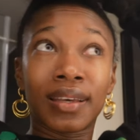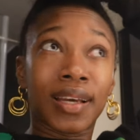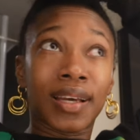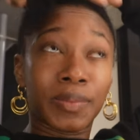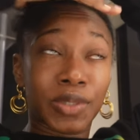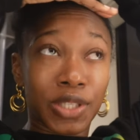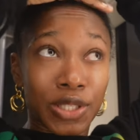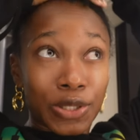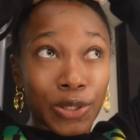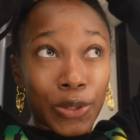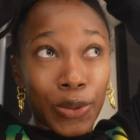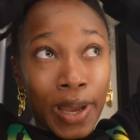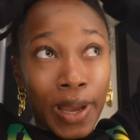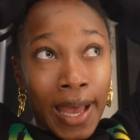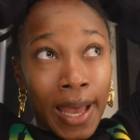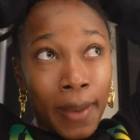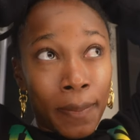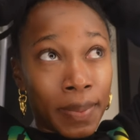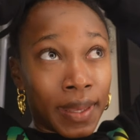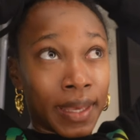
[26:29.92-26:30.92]
I'm just so
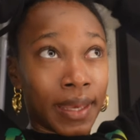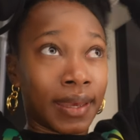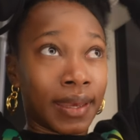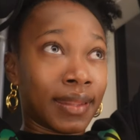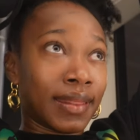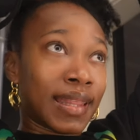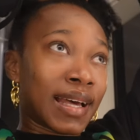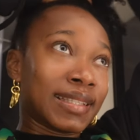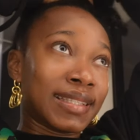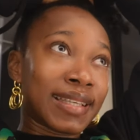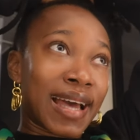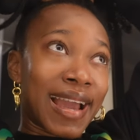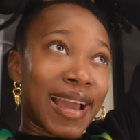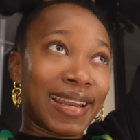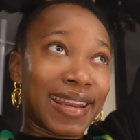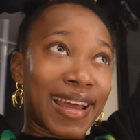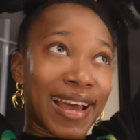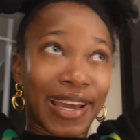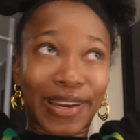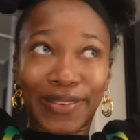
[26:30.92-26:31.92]
happy that Ty
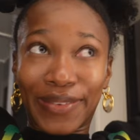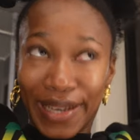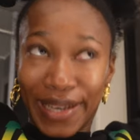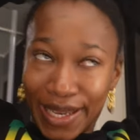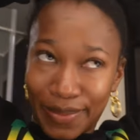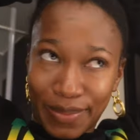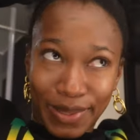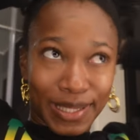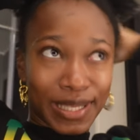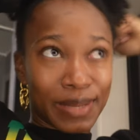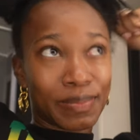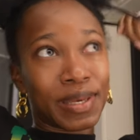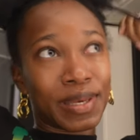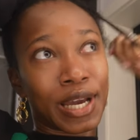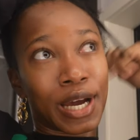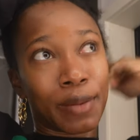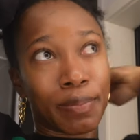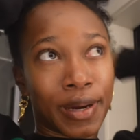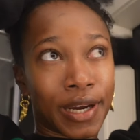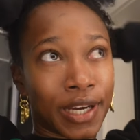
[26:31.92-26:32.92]
and I were able to
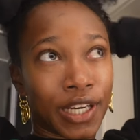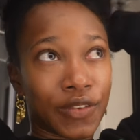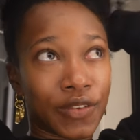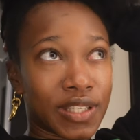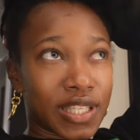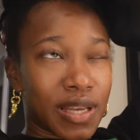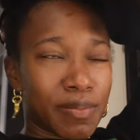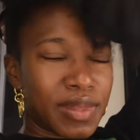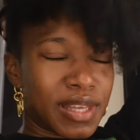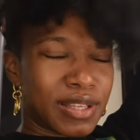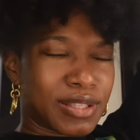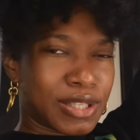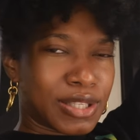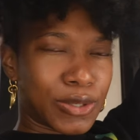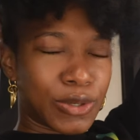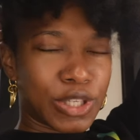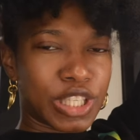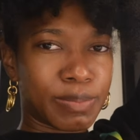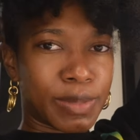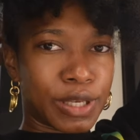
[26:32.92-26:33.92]
be a part of something
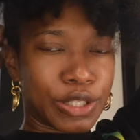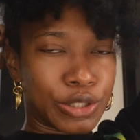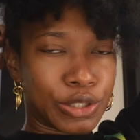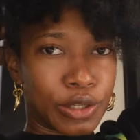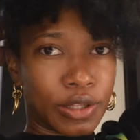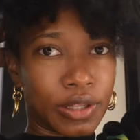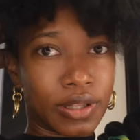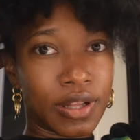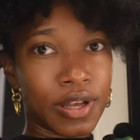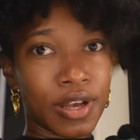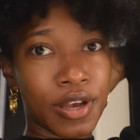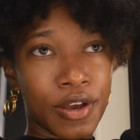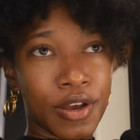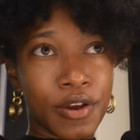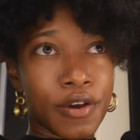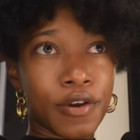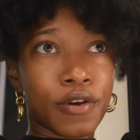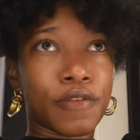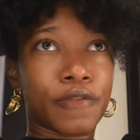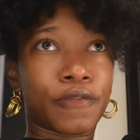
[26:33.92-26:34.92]
so special
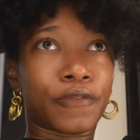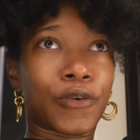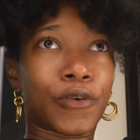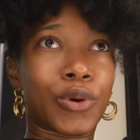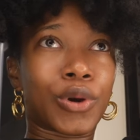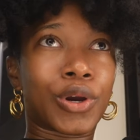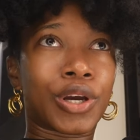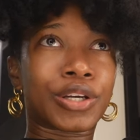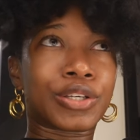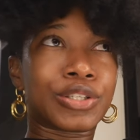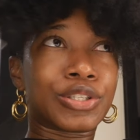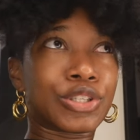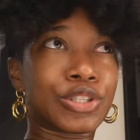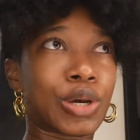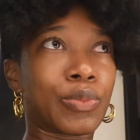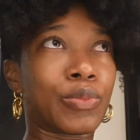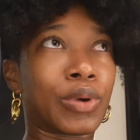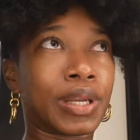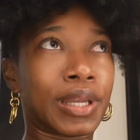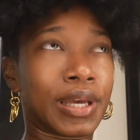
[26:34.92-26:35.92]
for
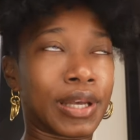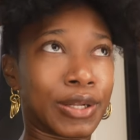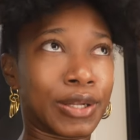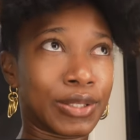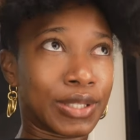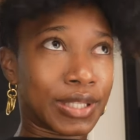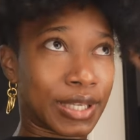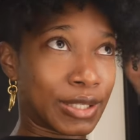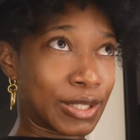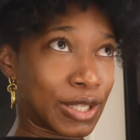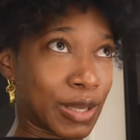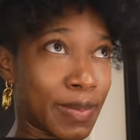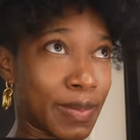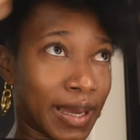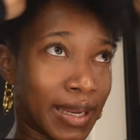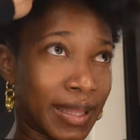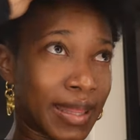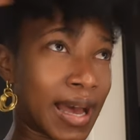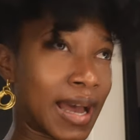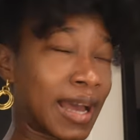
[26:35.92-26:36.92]
someone else and
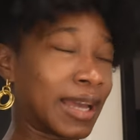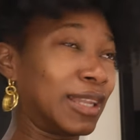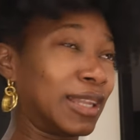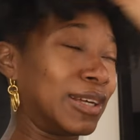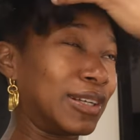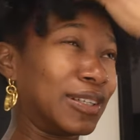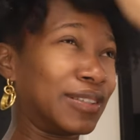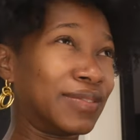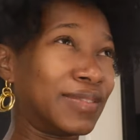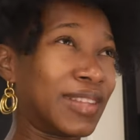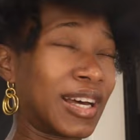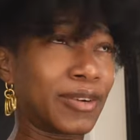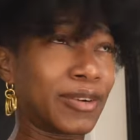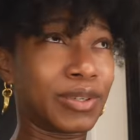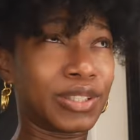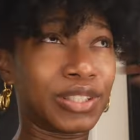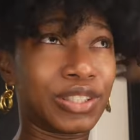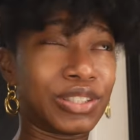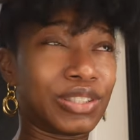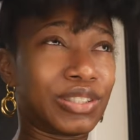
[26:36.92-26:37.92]
somebody that I love that
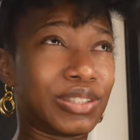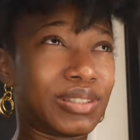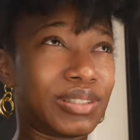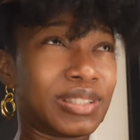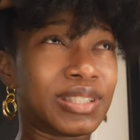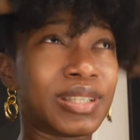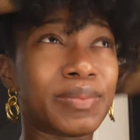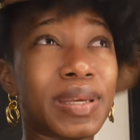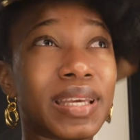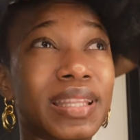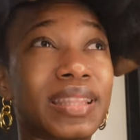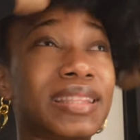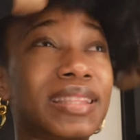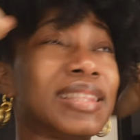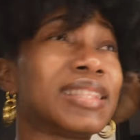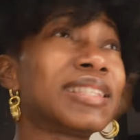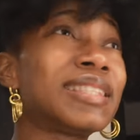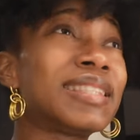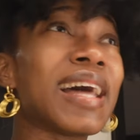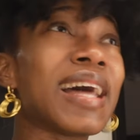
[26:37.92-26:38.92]
was to me
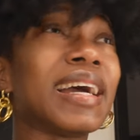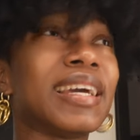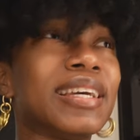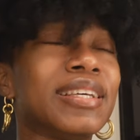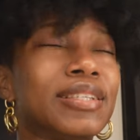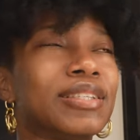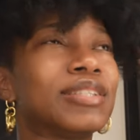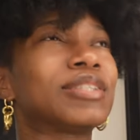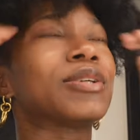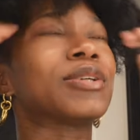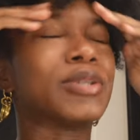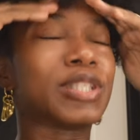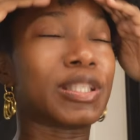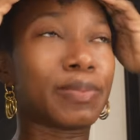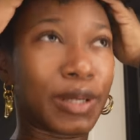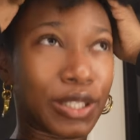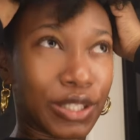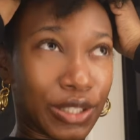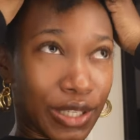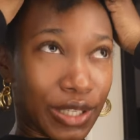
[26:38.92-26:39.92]
that is so
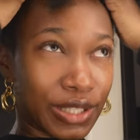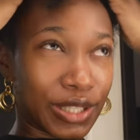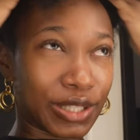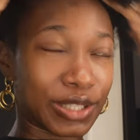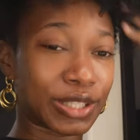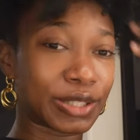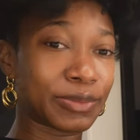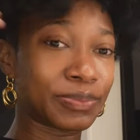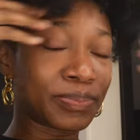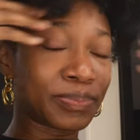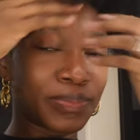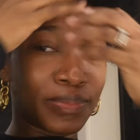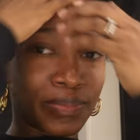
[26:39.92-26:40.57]
special you know